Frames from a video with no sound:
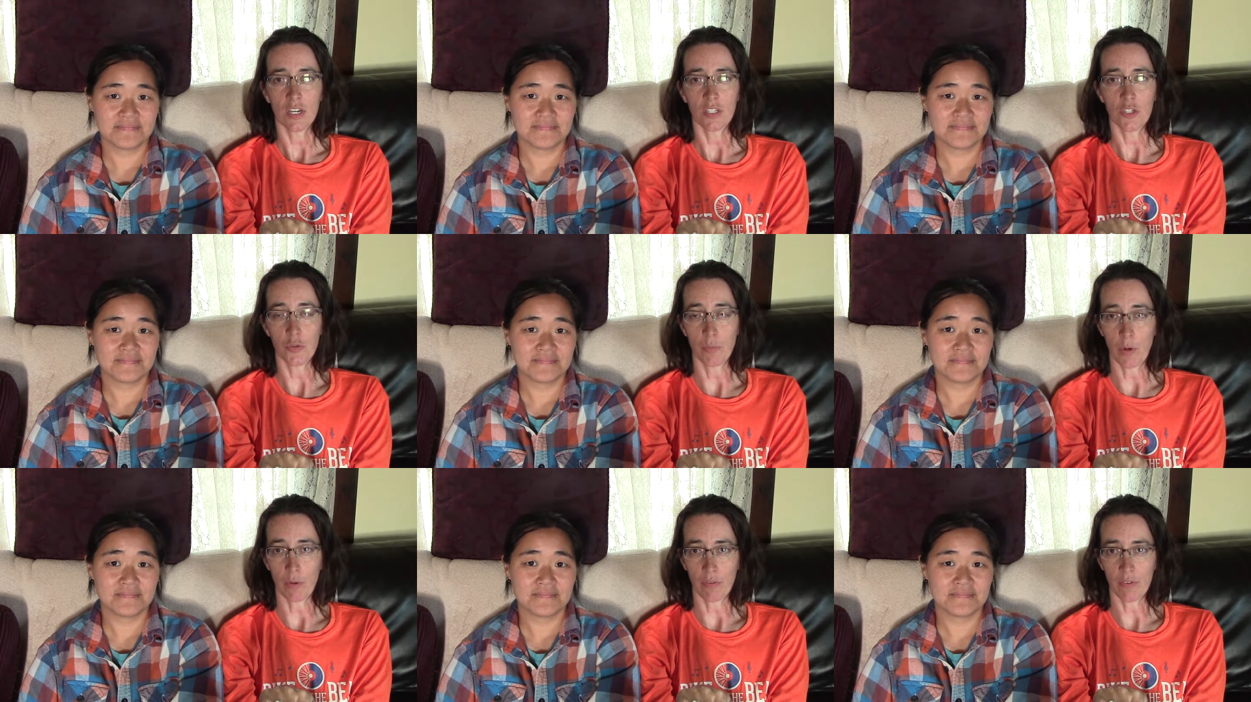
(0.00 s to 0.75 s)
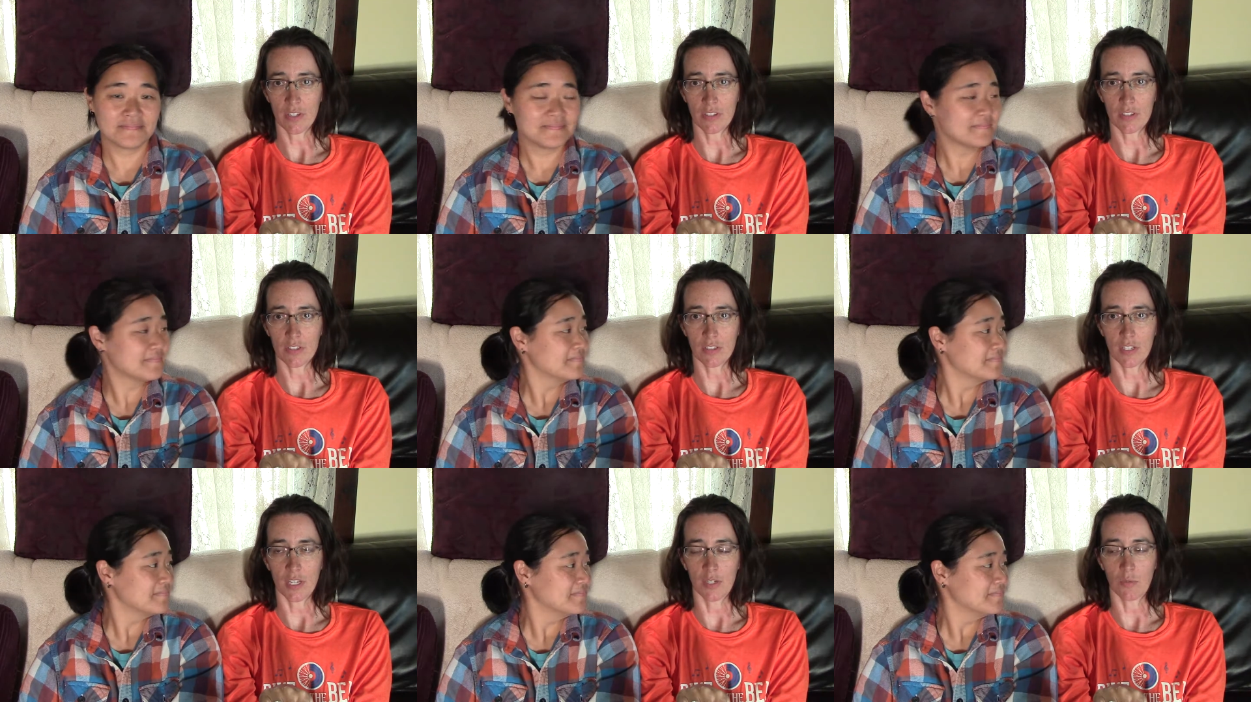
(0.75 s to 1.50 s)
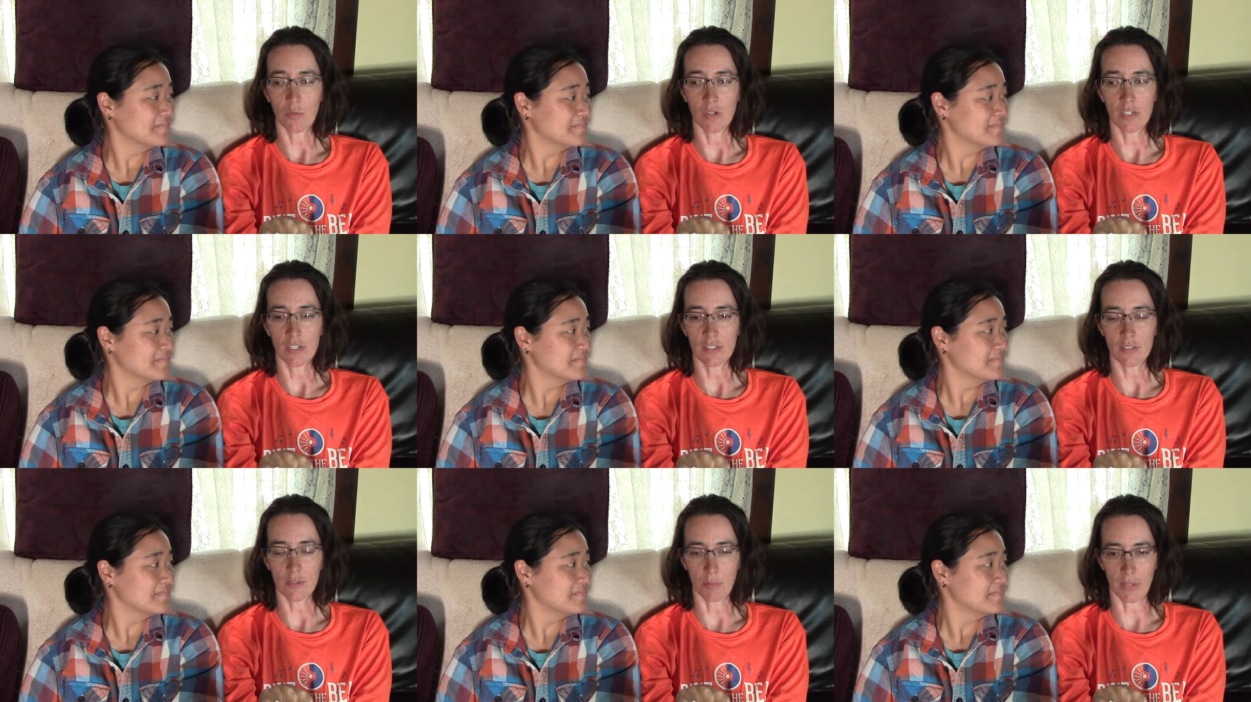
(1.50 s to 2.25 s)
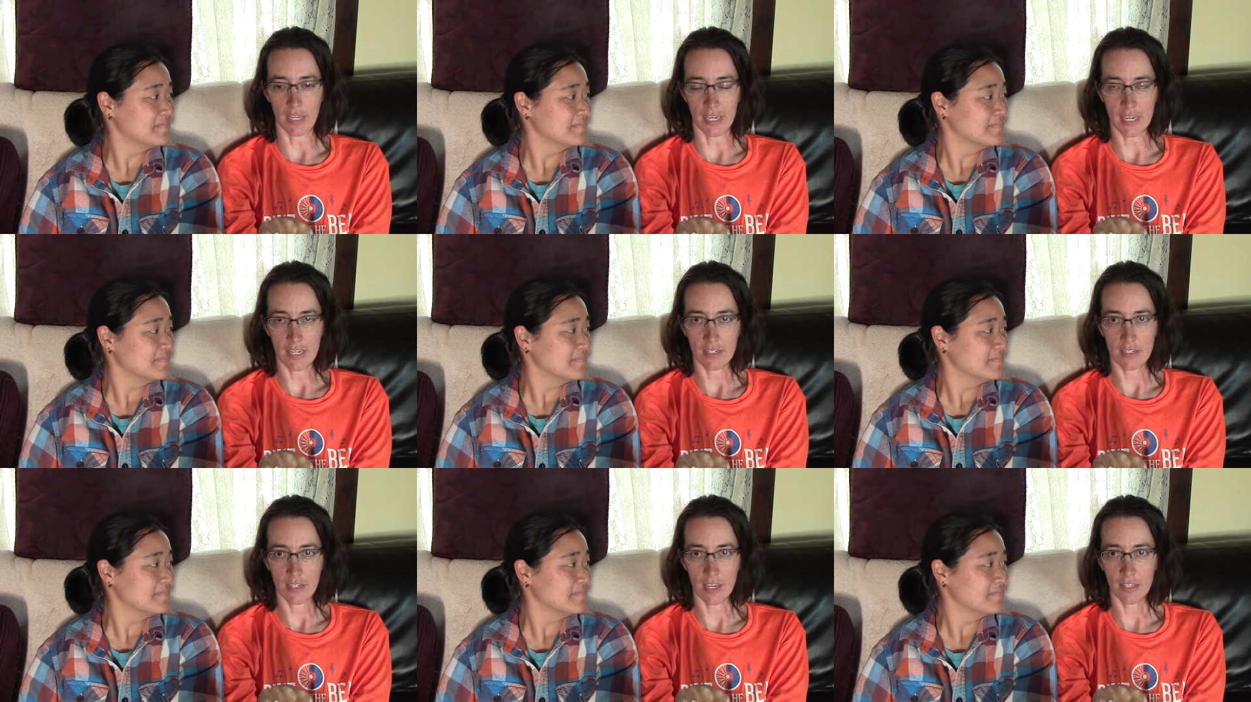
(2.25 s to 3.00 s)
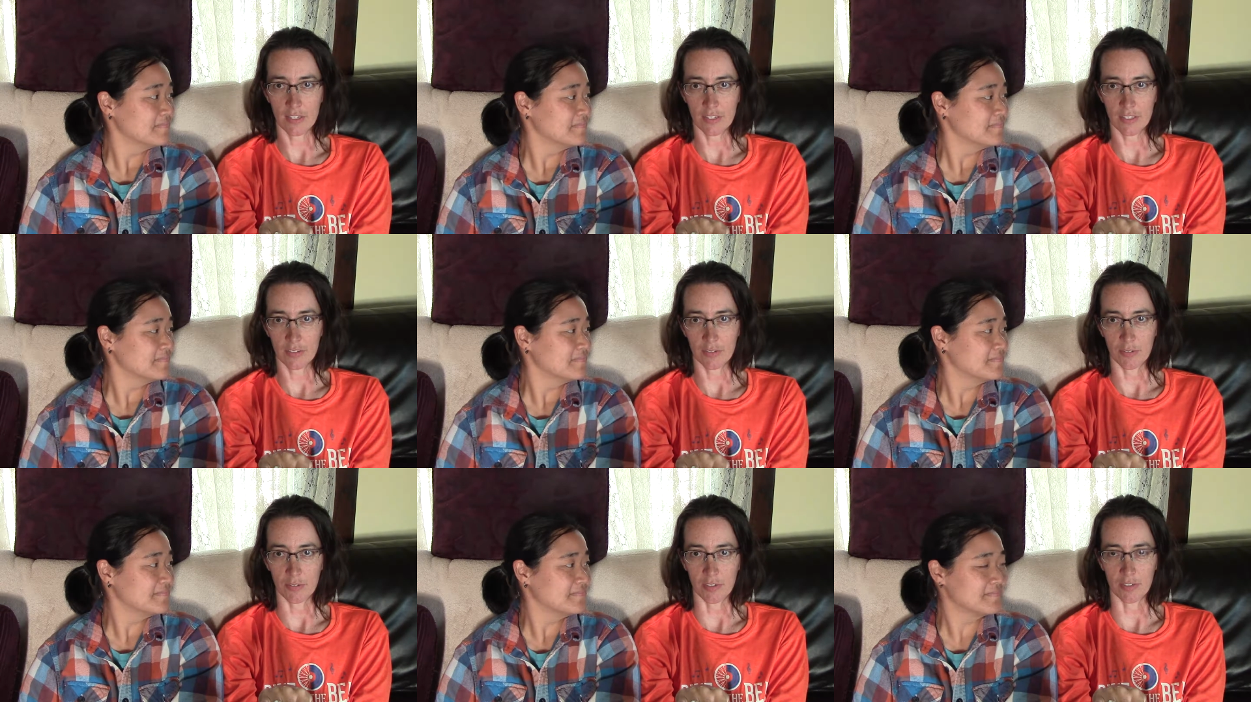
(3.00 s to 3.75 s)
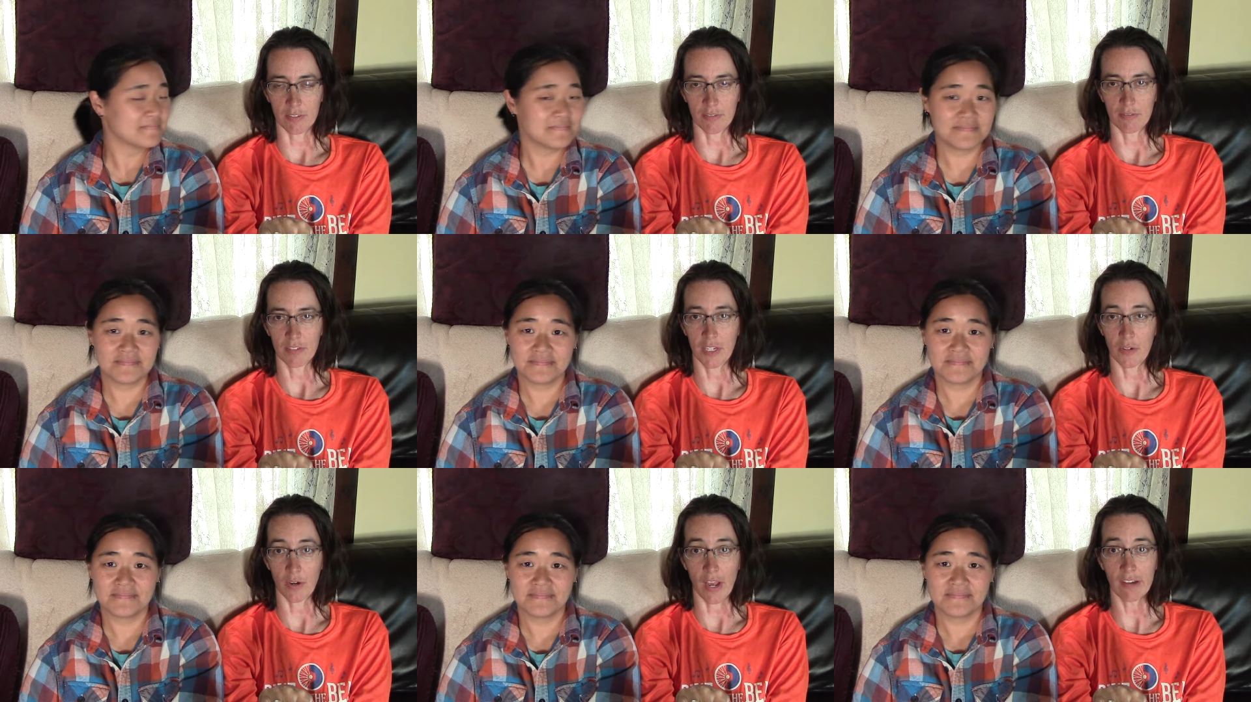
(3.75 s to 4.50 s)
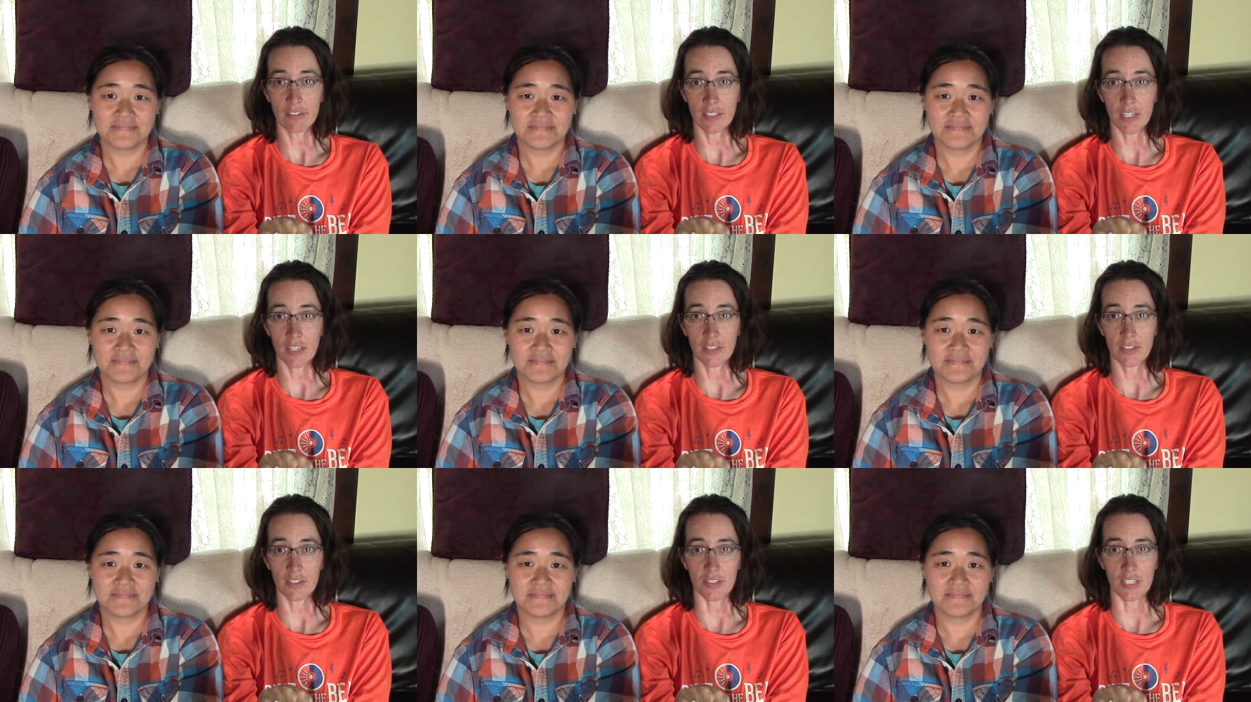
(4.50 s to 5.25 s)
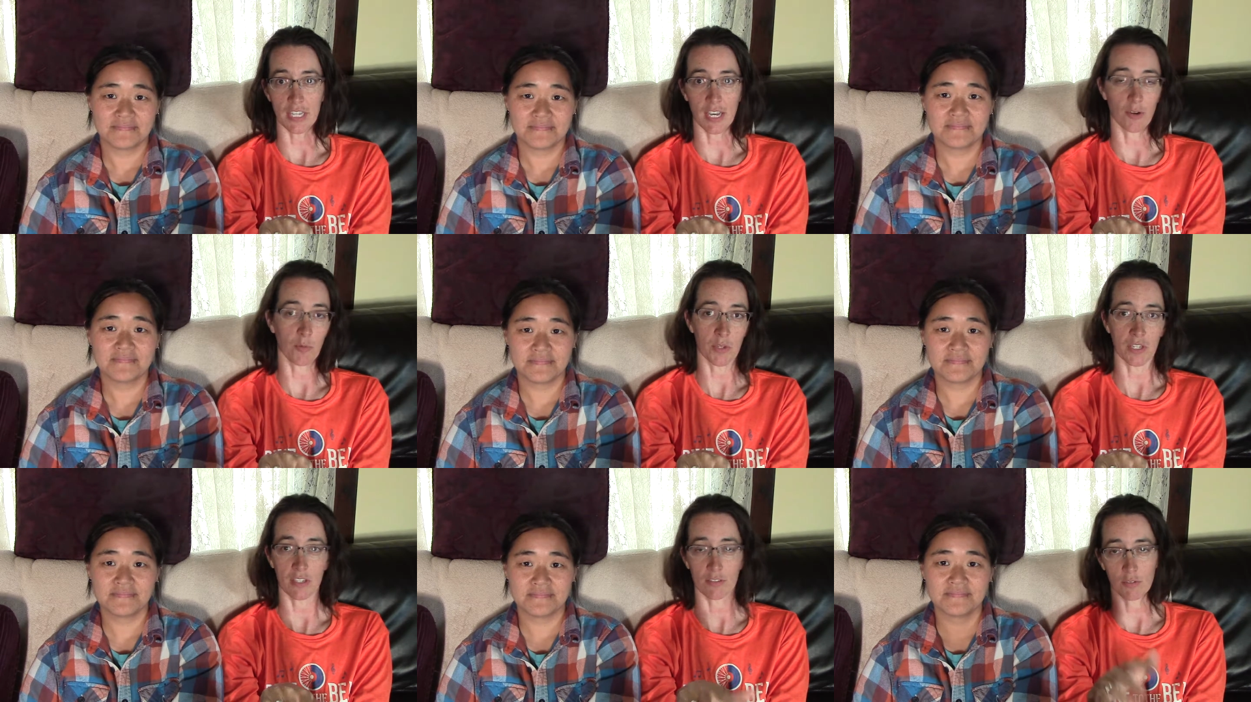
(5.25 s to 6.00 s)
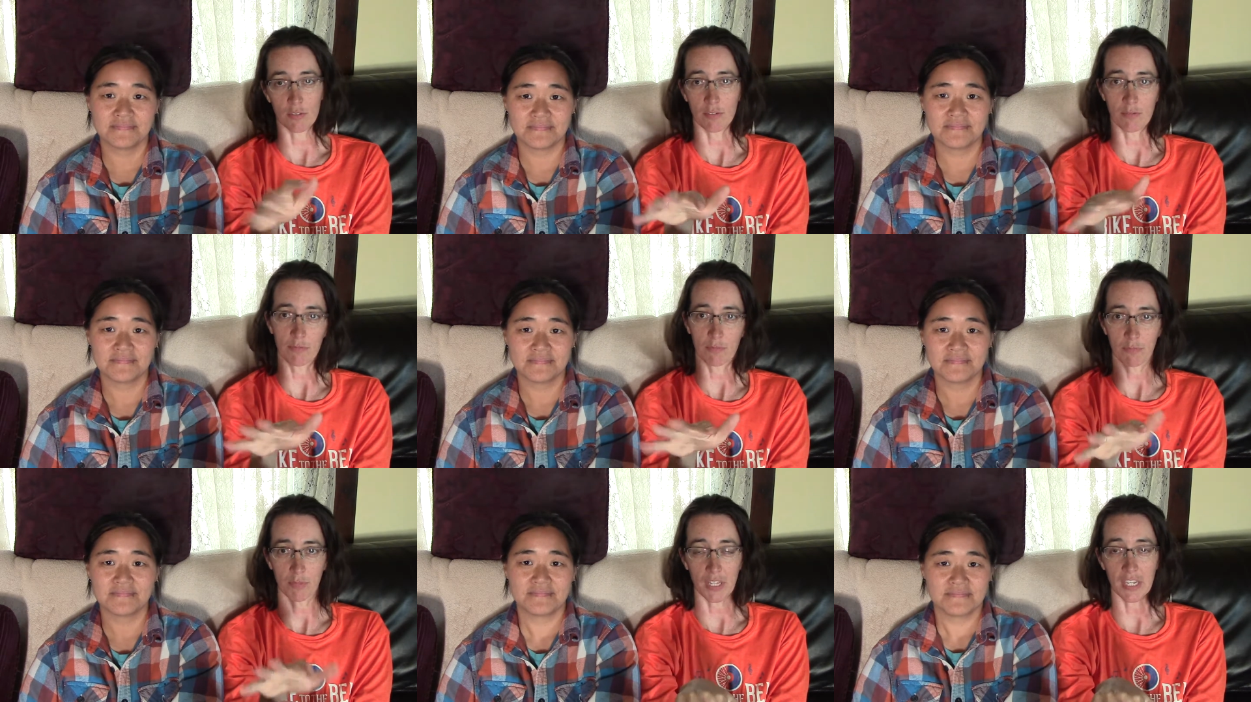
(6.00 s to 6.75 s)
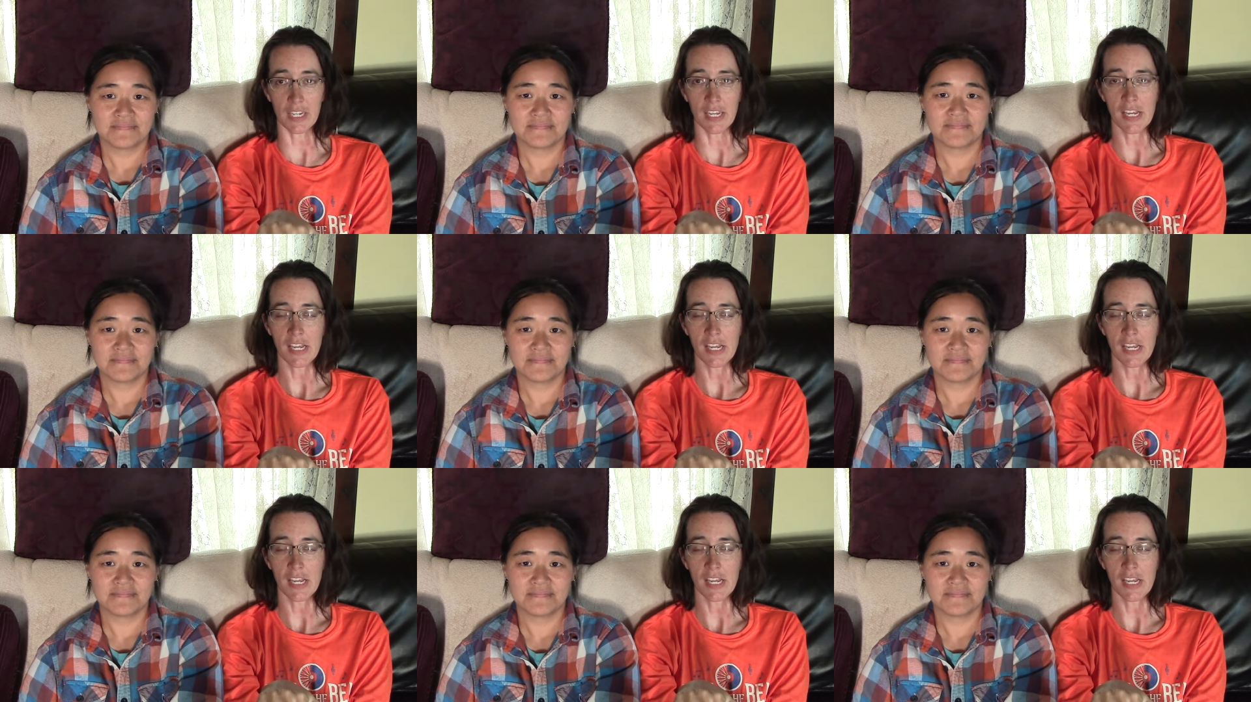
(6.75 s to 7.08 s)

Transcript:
Speaker 1: knew both of us and wanted us to play together or hit around together to see how we sort of played.